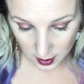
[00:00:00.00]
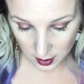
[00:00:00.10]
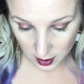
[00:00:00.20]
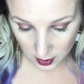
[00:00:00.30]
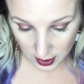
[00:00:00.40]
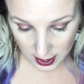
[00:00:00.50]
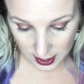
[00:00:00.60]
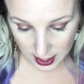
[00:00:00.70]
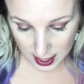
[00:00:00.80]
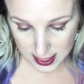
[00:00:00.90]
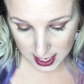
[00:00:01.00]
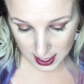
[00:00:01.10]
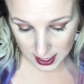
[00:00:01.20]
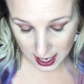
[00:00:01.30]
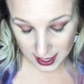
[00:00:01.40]
Okay, and
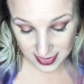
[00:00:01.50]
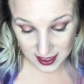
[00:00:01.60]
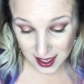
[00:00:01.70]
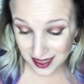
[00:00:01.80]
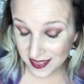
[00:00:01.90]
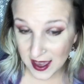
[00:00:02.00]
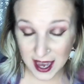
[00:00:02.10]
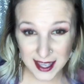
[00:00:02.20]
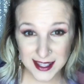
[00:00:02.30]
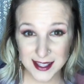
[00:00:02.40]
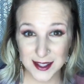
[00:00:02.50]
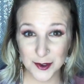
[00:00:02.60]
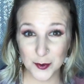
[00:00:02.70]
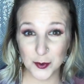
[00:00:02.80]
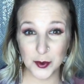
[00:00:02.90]
then I think that's
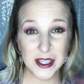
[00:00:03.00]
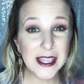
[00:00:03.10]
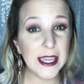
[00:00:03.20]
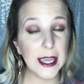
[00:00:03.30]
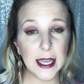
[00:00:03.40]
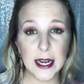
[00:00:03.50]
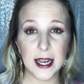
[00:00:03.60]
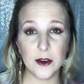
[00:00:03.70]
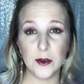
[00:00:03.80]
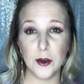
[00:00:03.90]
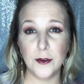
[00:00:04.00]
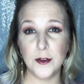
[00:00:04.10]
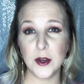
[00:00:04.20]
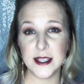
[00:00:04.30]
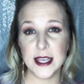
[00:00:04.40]
really it. I don't know if you
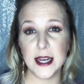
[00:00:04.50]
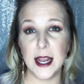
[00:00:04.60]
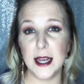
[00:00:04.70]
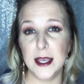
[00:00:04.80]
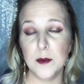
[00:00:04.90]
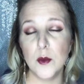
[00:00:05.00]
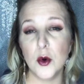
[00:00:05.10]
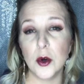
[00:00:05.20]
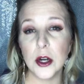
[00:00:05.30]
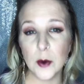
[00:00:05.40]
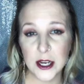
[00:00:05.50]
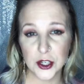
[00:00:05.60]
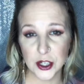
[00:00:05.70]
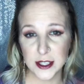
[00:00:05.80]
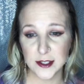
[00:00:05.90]
guys had any more
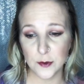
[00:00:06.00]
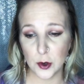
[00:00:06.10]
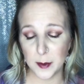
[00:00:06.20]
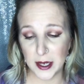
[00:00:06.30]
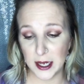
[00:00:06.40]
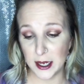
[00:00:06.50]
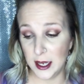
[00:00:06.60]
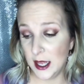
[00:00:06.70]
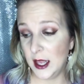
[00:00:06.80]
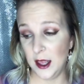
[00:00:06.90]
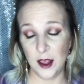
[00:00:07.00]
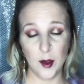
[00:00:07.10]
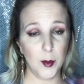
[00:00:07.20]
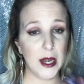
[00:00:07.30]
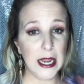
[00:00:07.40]
questions for me,
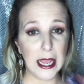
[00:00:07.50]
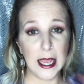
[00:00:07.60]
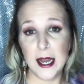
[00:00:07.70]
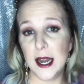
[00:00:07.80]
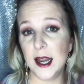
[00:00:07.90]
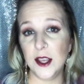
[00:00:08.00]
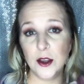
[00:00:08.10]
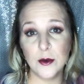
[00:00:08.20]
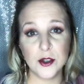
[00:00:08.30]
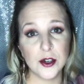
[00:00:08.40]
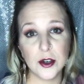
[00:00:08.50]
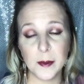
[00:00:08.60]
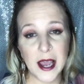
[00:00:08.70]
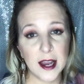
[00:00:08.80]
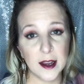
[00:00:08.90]
but again, use your
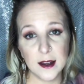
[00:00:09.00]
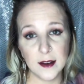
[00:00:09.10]
back